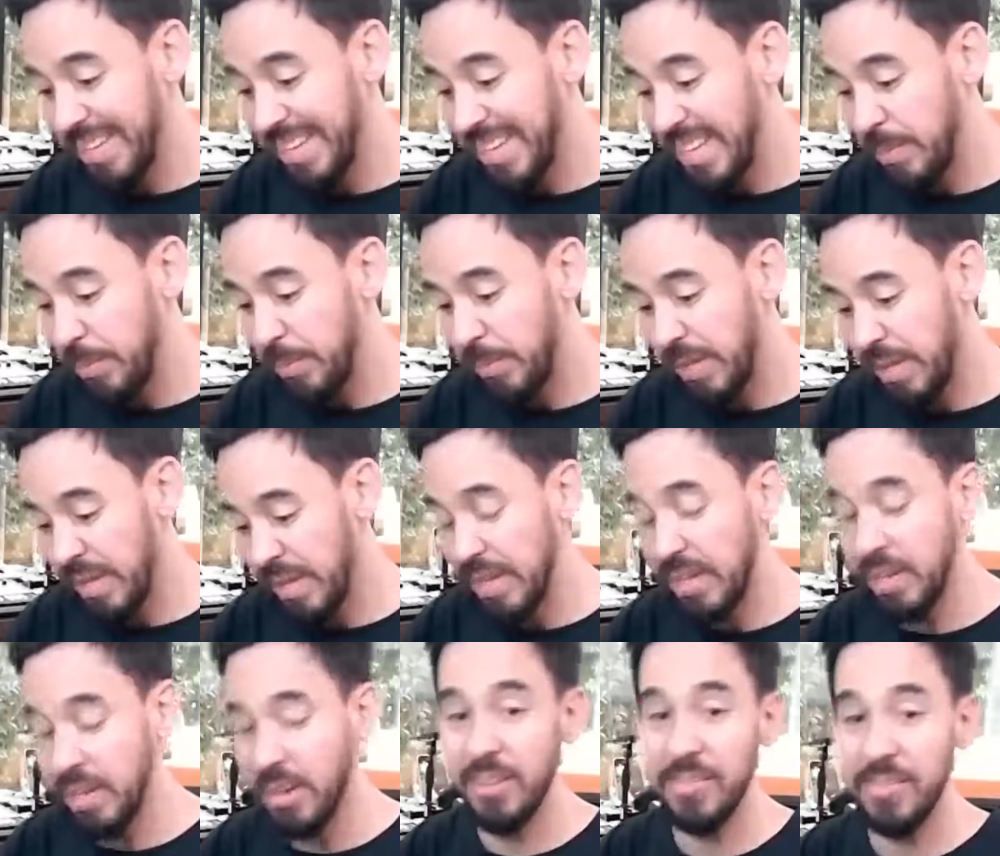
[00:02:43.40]

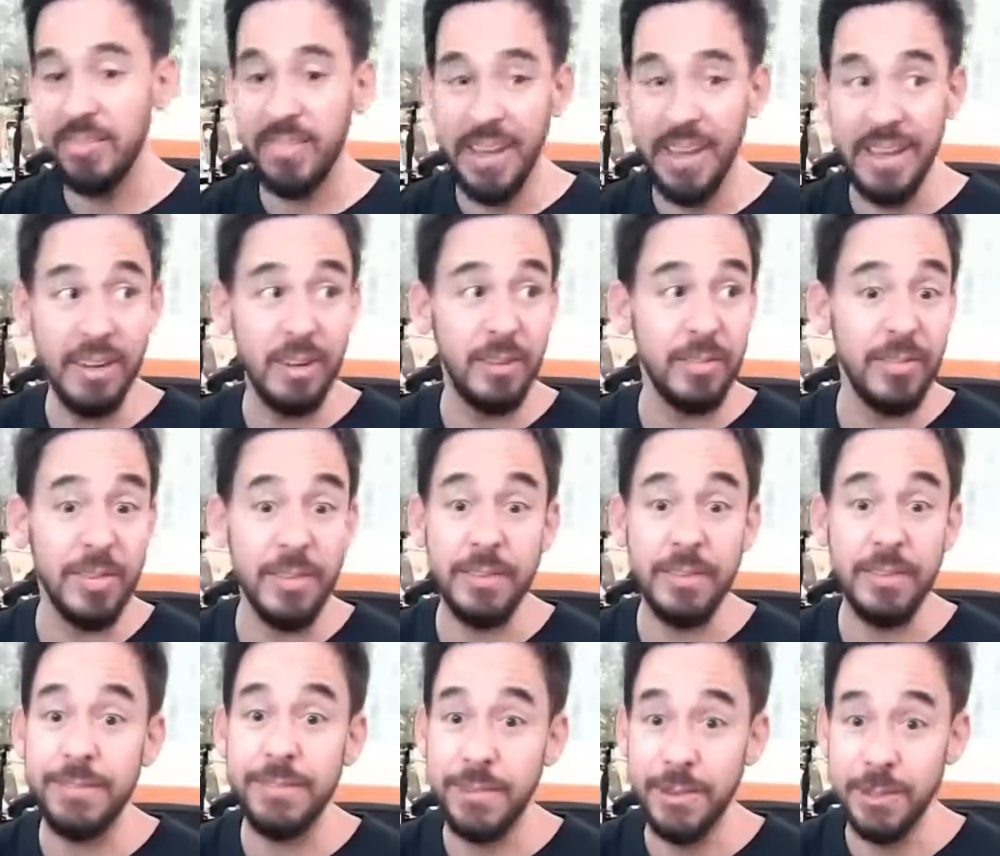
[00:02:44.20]
EP on vinyl for the
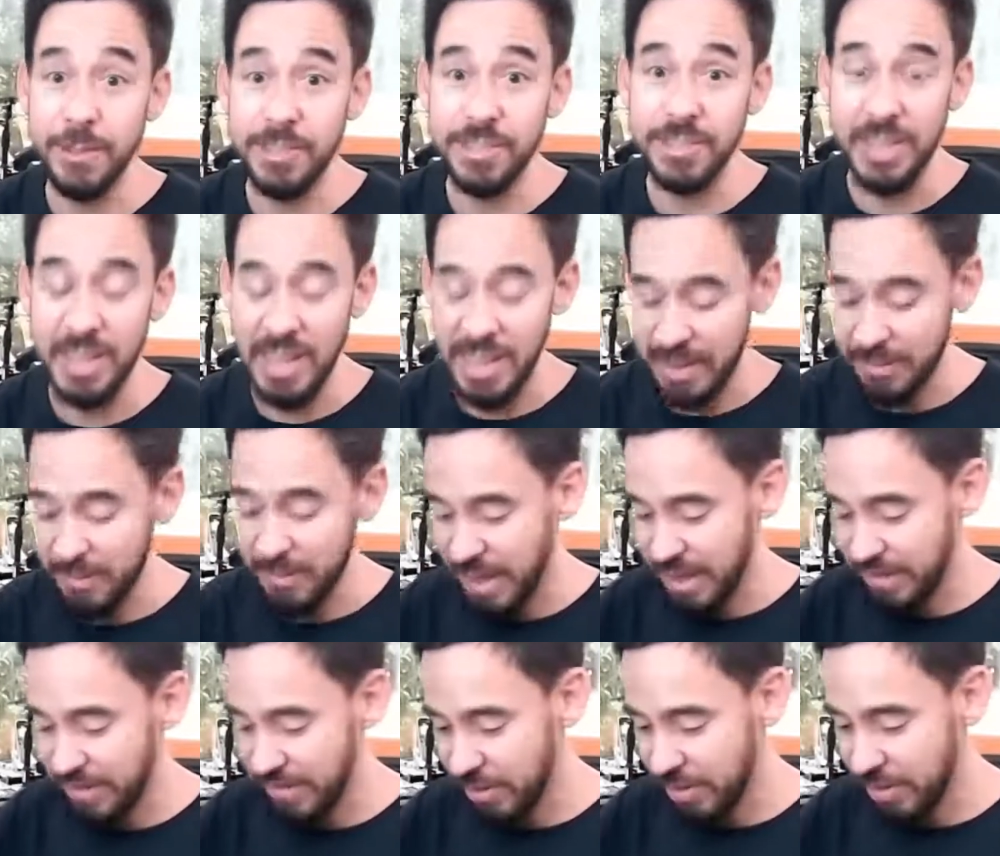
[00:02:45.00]
first time
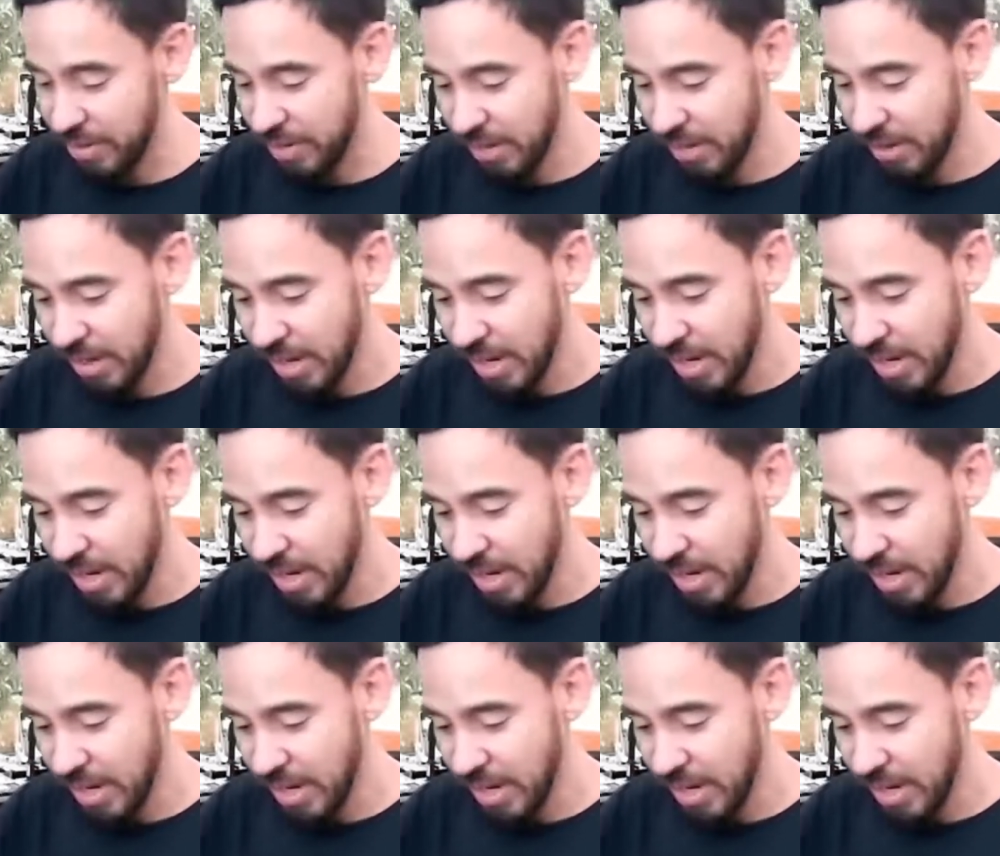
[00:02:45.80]
ever,